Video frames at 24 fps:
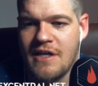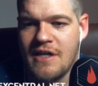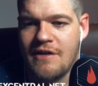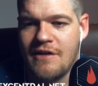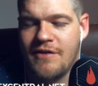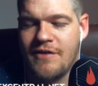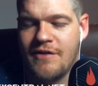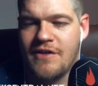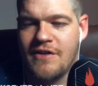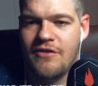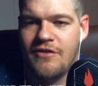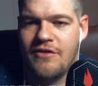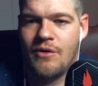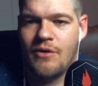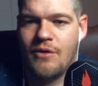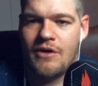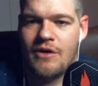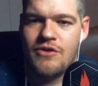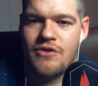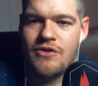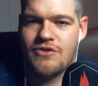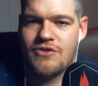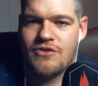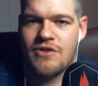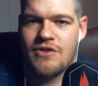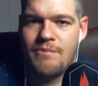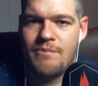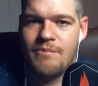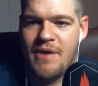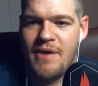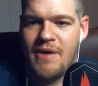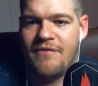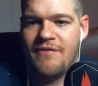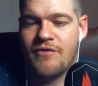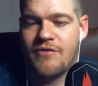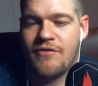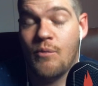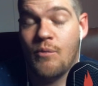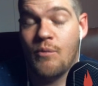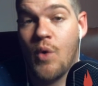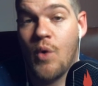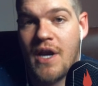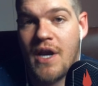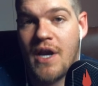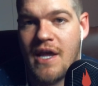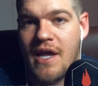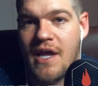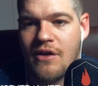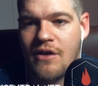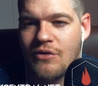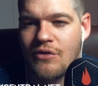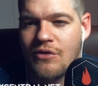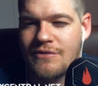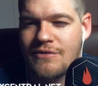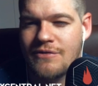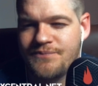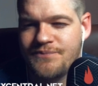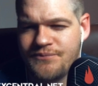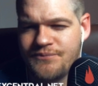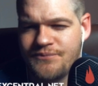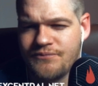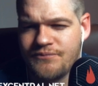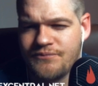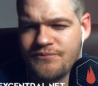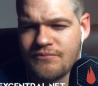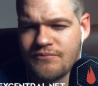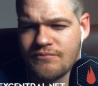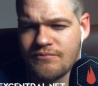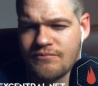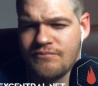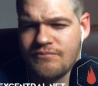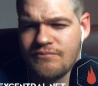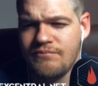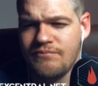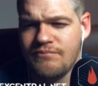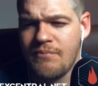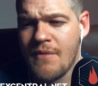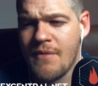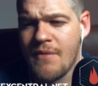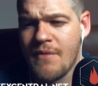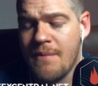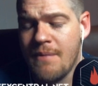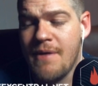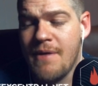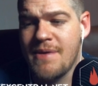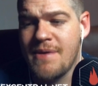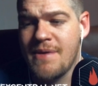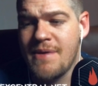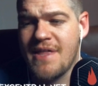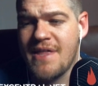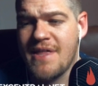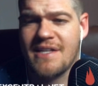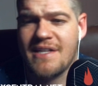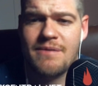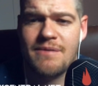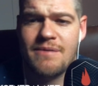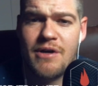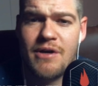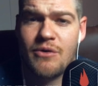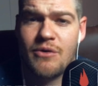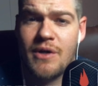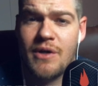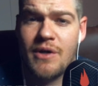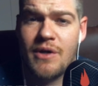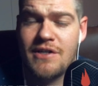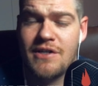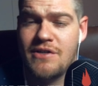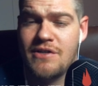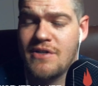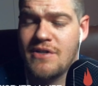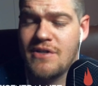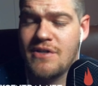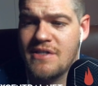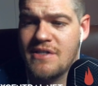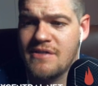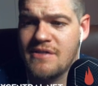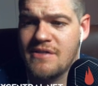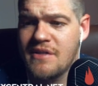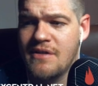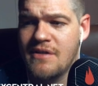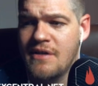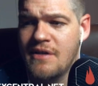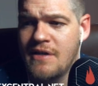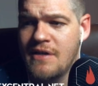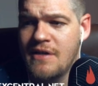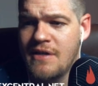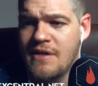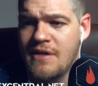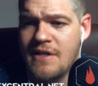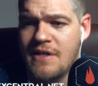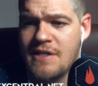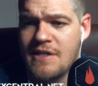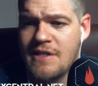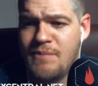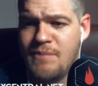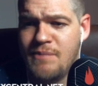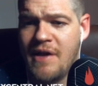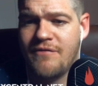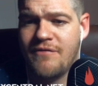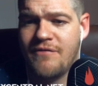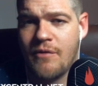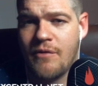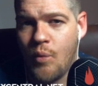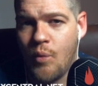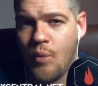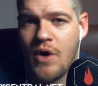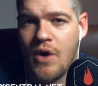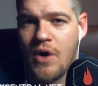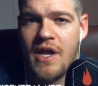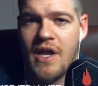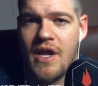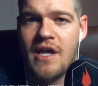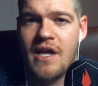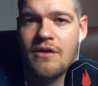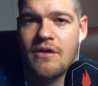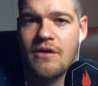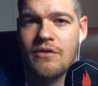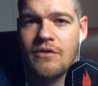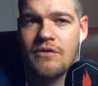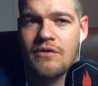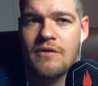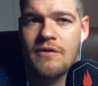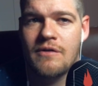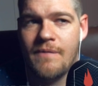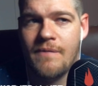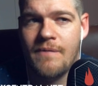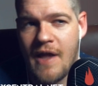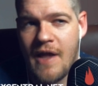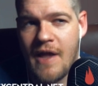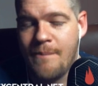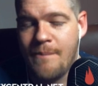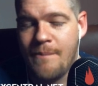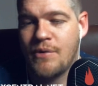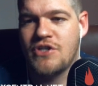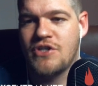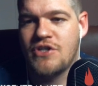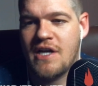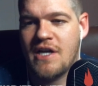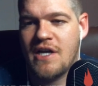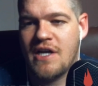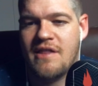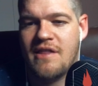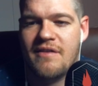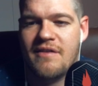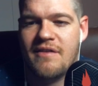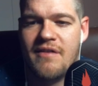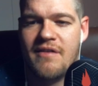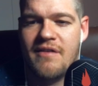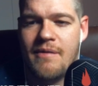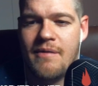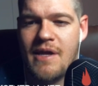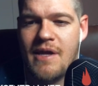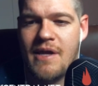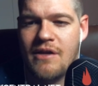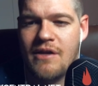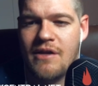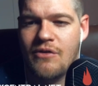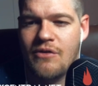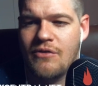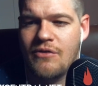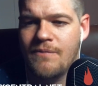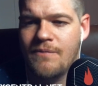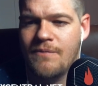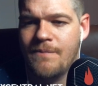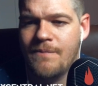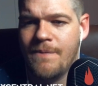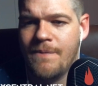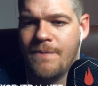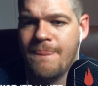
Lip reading: And if I do, I'll usually paint from one angle. Maybe that's a better way to do this, is paint from one angle and project that same angle.